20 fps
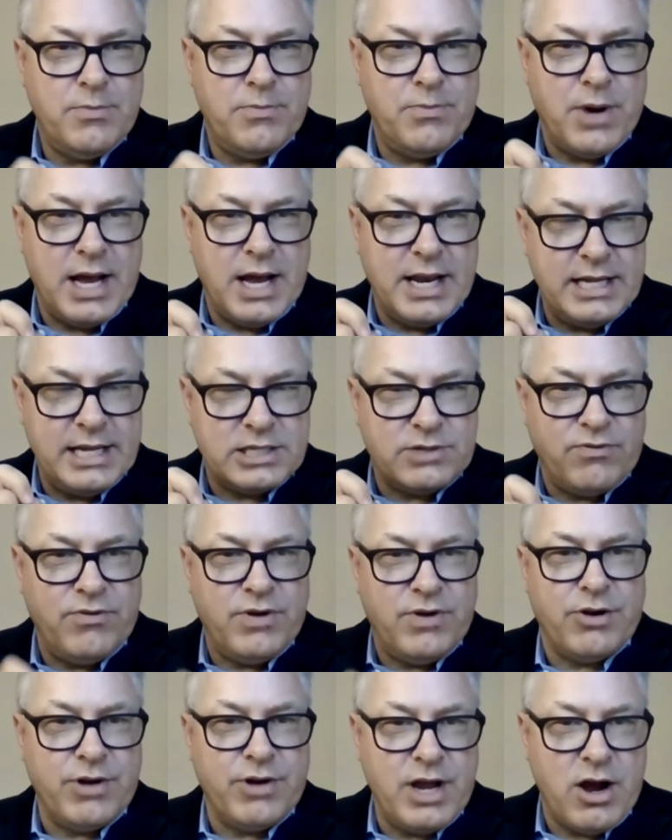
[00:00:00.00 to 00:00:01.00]
But it's
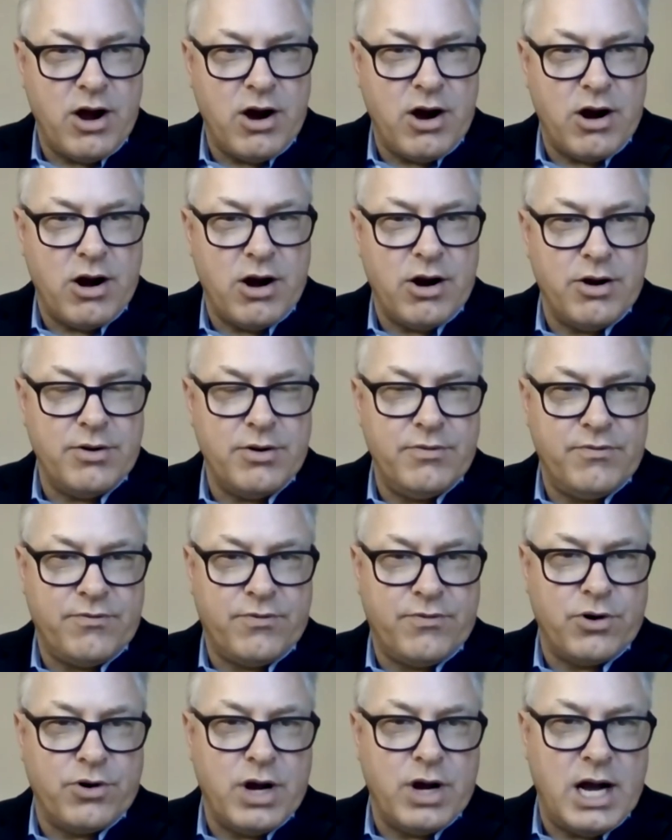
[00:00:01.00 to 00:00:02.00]
very hard
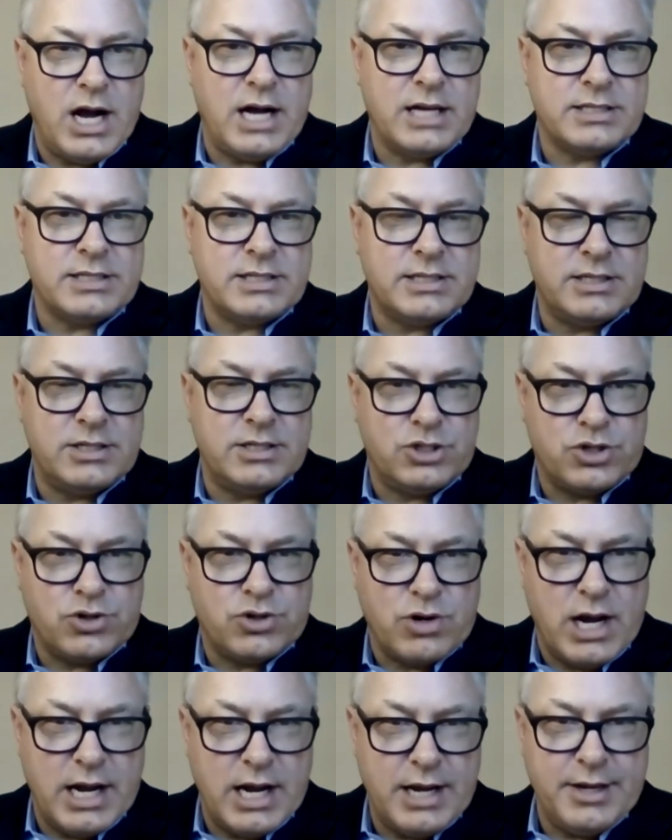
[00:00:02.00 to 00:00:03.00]
for us to
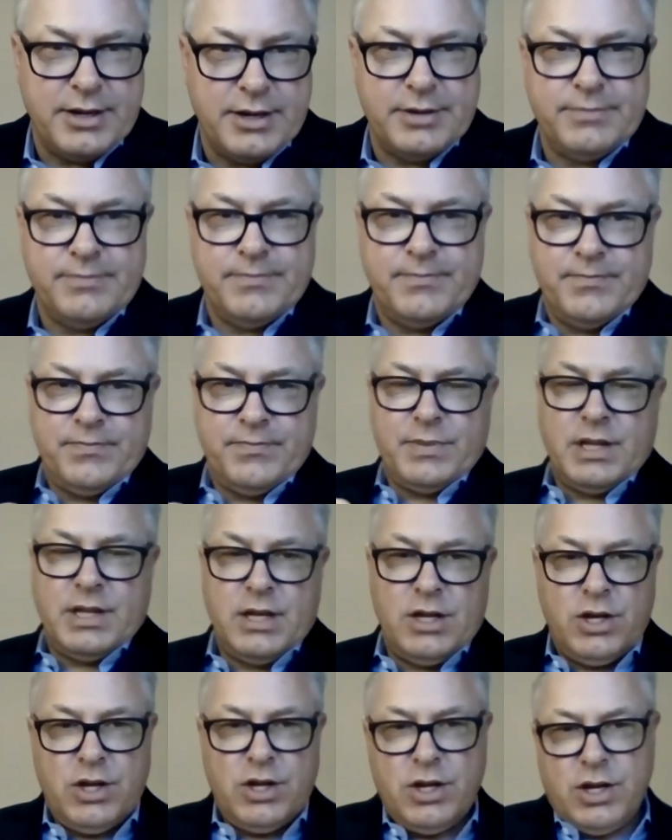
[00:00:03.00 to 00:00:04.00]
try to
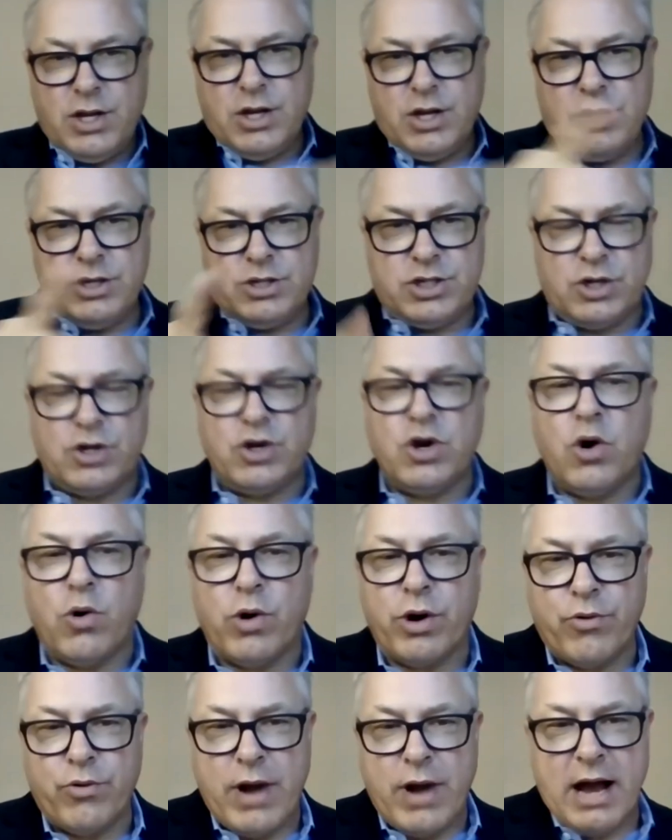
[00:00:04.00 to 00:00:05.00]
to
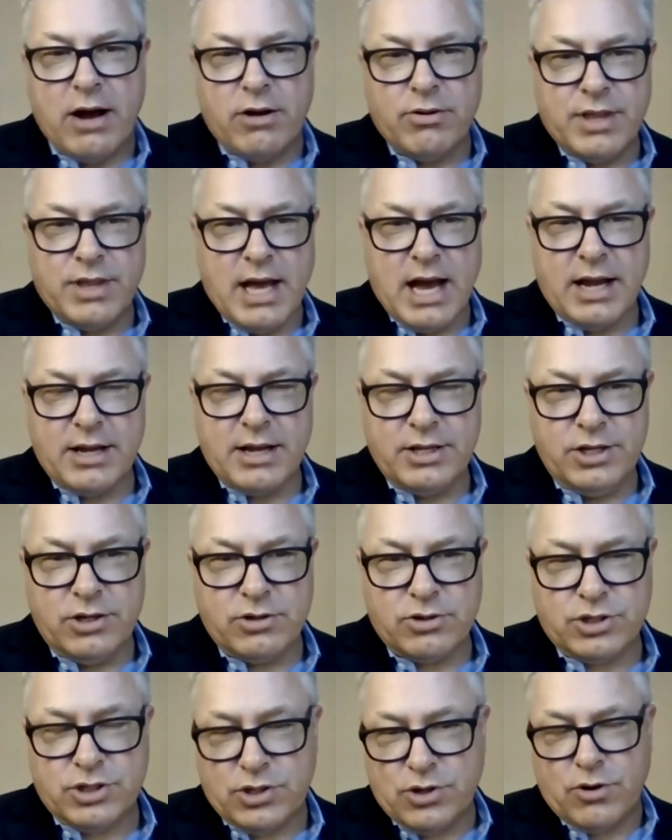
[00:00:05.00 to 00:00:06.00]
go around that,
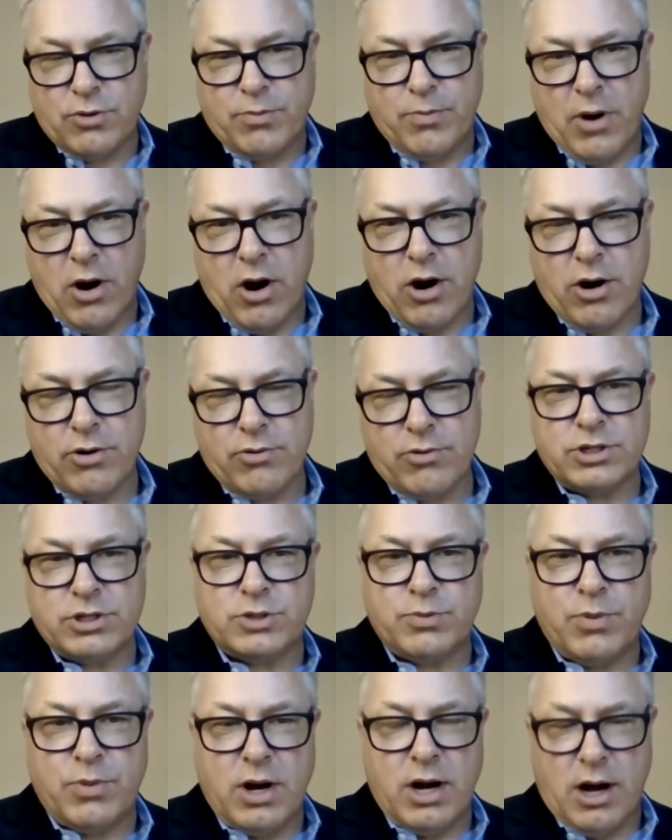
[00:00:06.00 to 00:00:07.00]
serve our
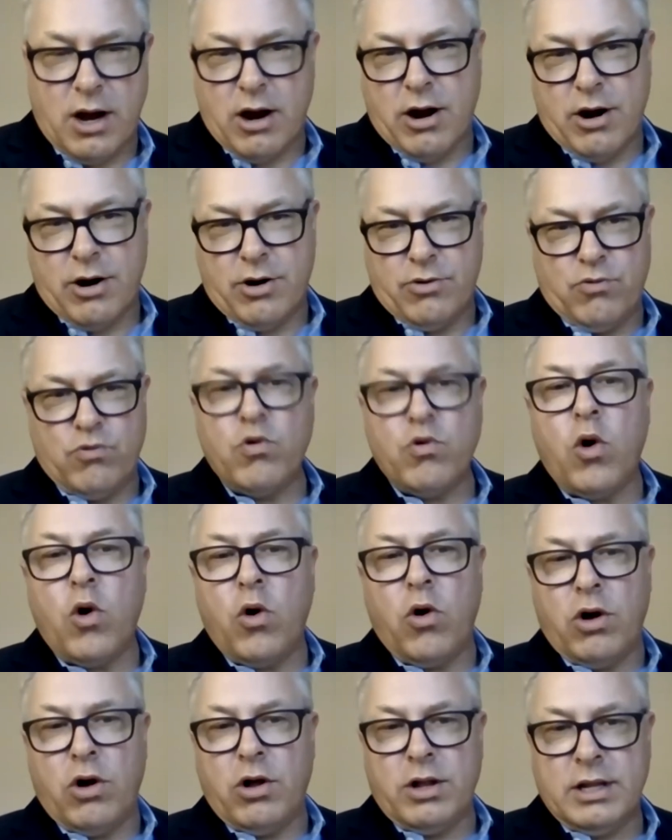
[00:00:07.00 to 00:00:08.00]
resp- our
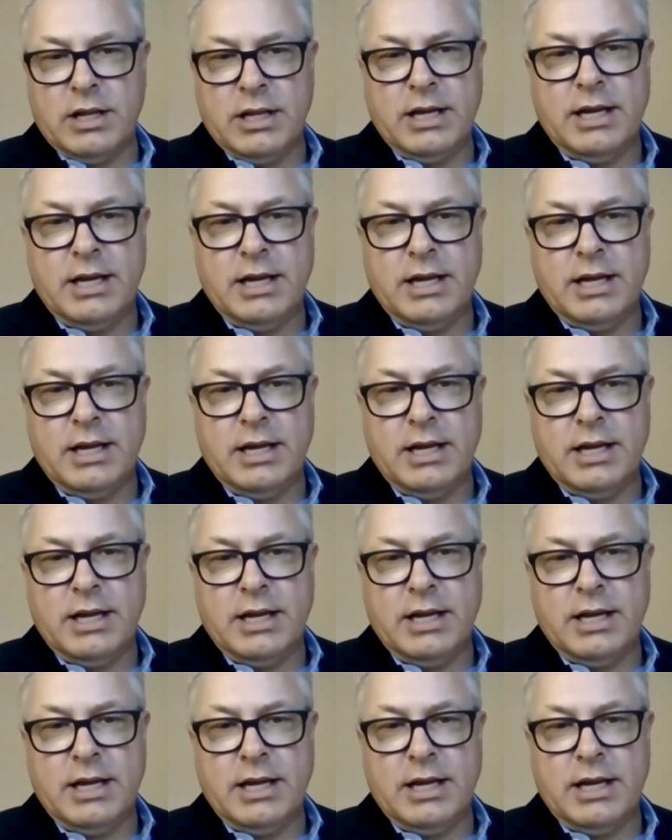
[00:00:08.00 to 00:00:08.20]
role